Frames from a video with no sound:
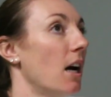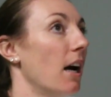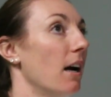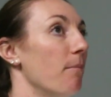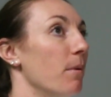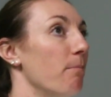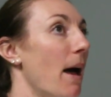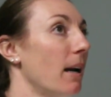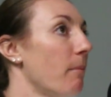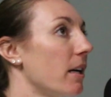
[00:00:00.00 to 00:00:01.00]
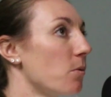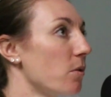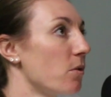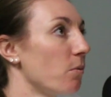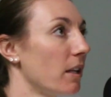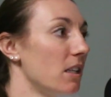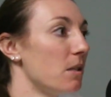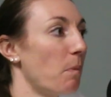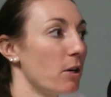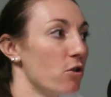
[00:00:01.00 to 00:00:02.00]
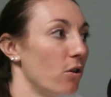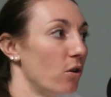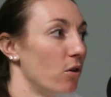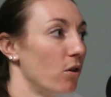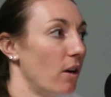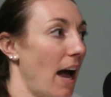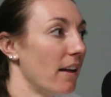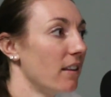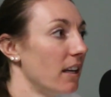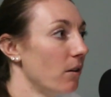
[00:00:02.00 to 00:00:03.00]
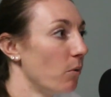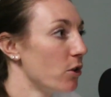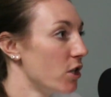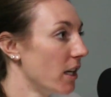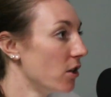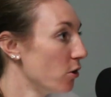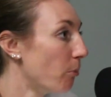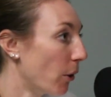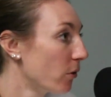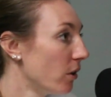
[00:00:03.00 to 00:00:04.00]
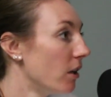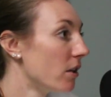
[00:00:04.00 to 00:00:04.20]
Maddie Maxwell is a really special athlete where she can do both.